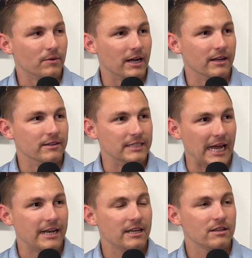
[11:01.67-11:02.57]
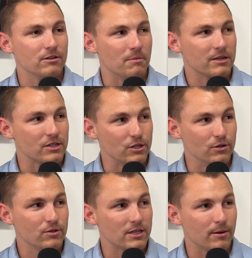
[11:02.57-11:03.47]
We got Danny. You mentioned
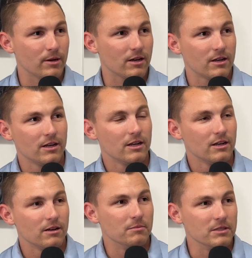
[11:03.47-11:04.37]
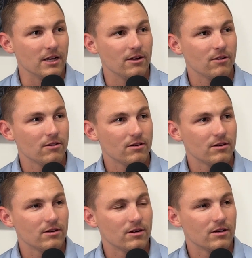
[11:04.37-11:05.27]
you, Seba, Mateo.
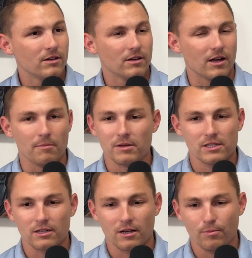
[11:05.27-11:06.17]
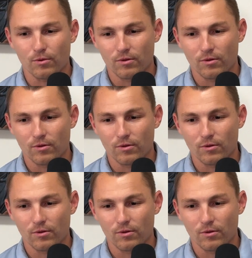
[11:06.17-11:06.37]
Mm-hmm. Yeah. I'm missing a couple.